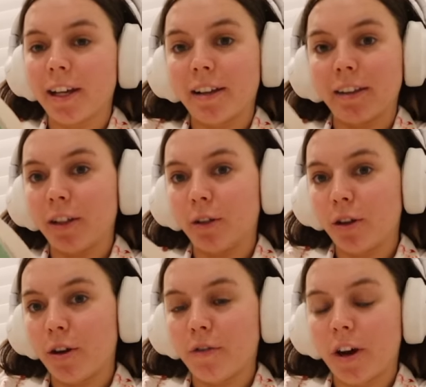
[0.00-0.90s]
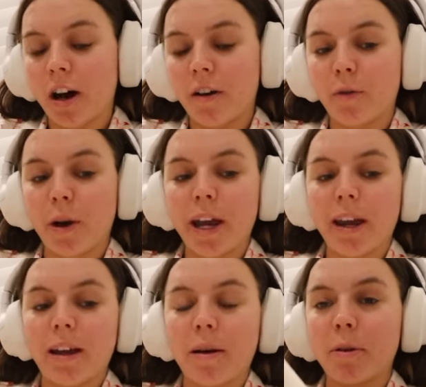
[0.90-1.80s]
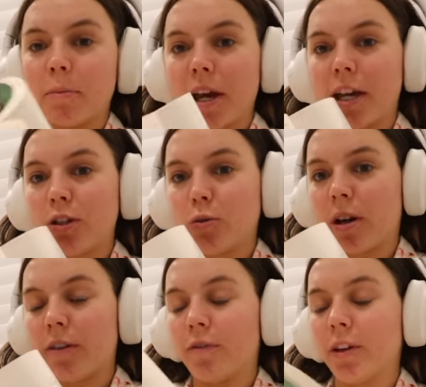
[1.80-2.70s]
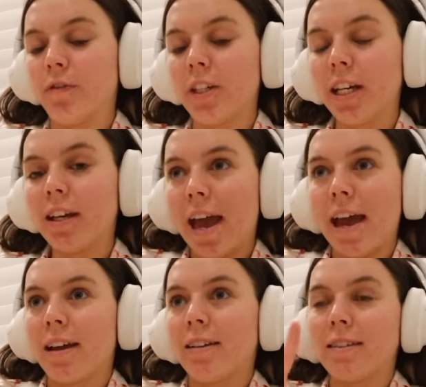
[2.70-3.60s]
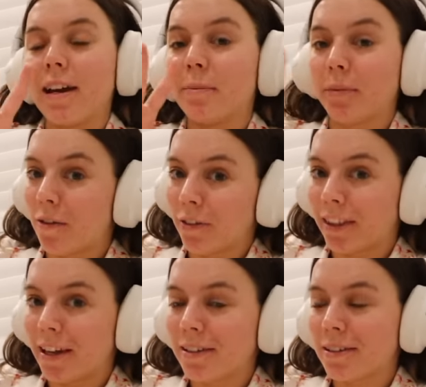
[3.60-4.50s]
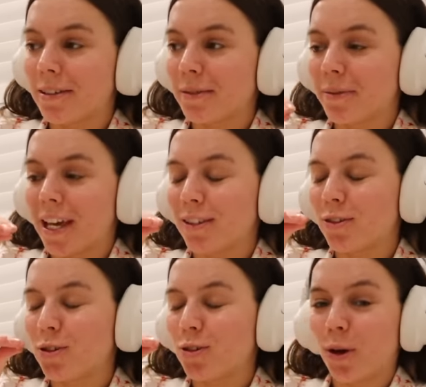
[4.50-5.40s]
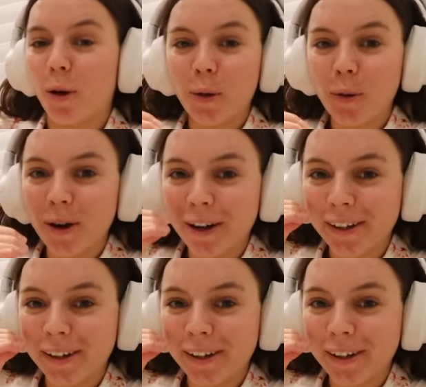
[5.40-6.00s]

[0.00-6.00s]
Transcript: A little over halfway. I'm at page 150 and I'm loving this. It's so